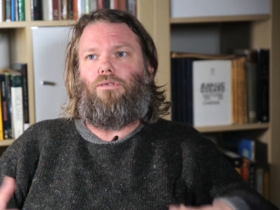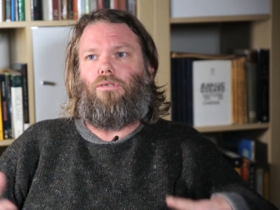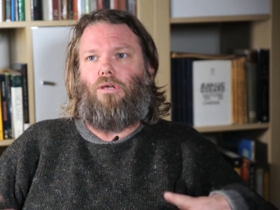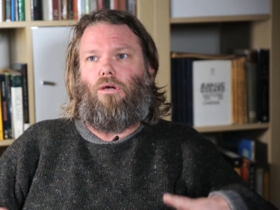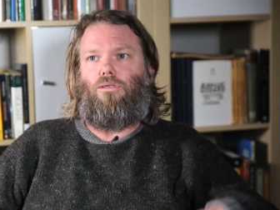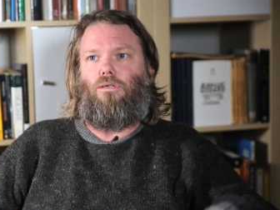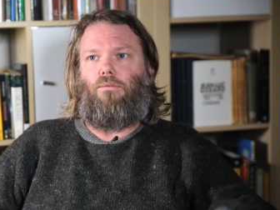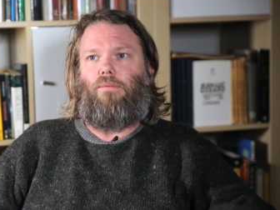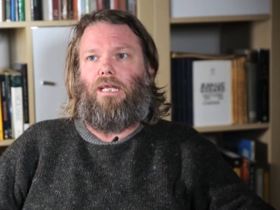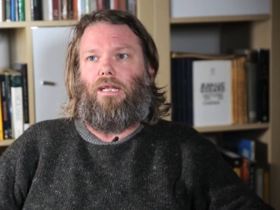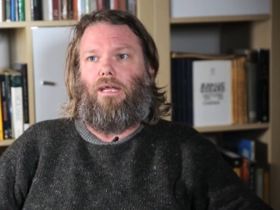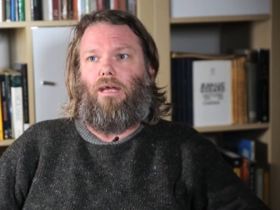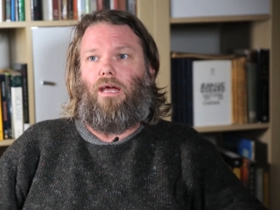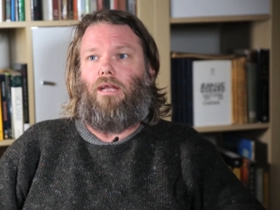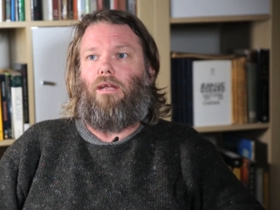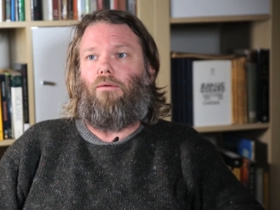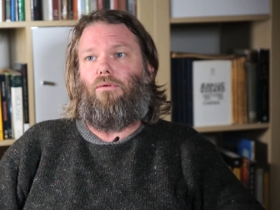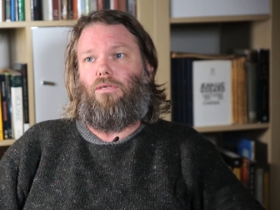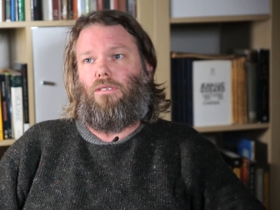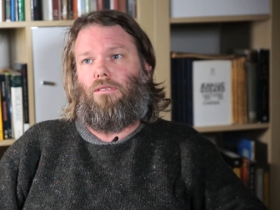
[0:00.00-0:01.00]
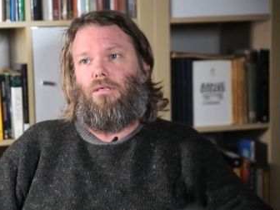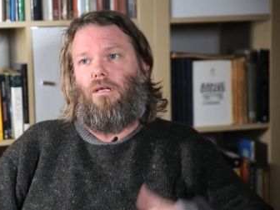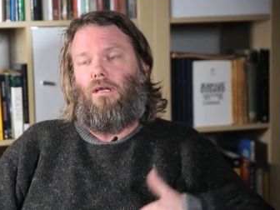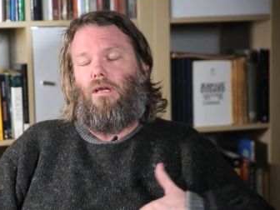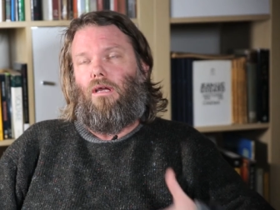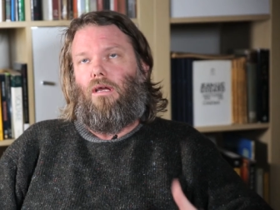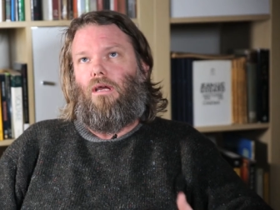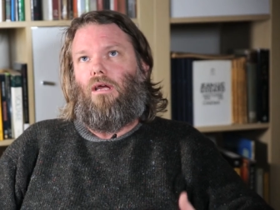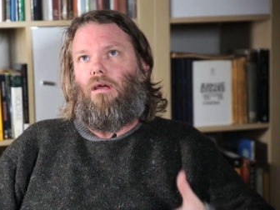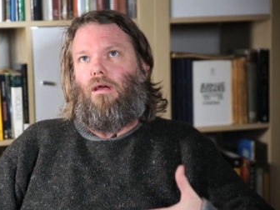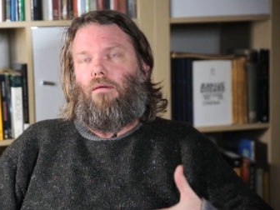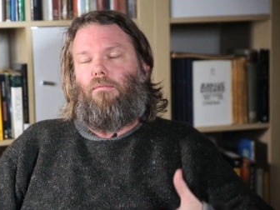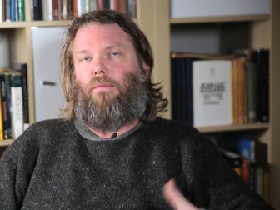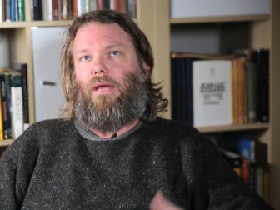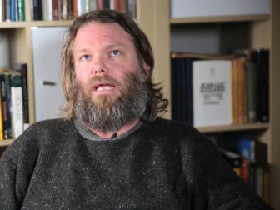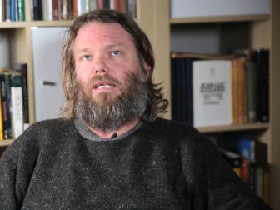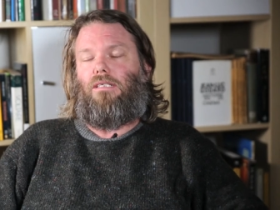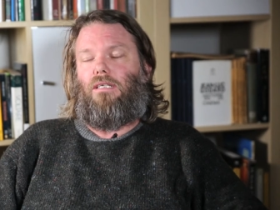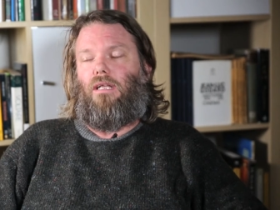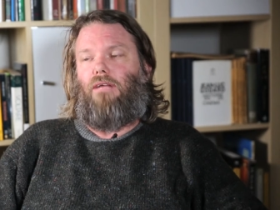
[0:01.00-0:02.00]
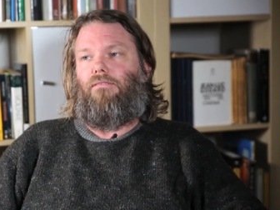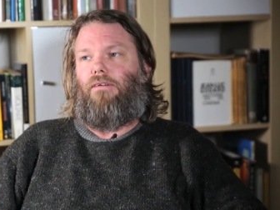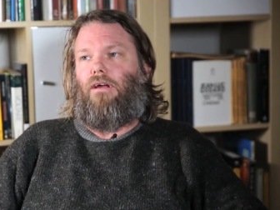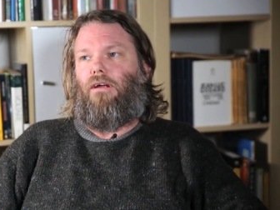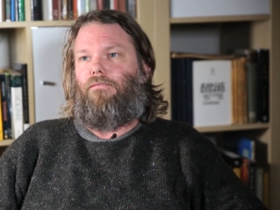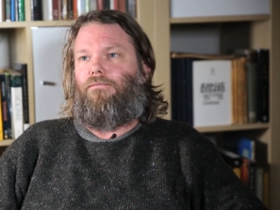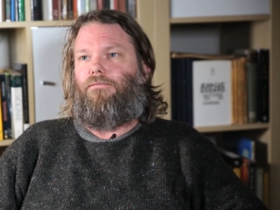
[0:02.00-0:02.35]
social media and it was basically very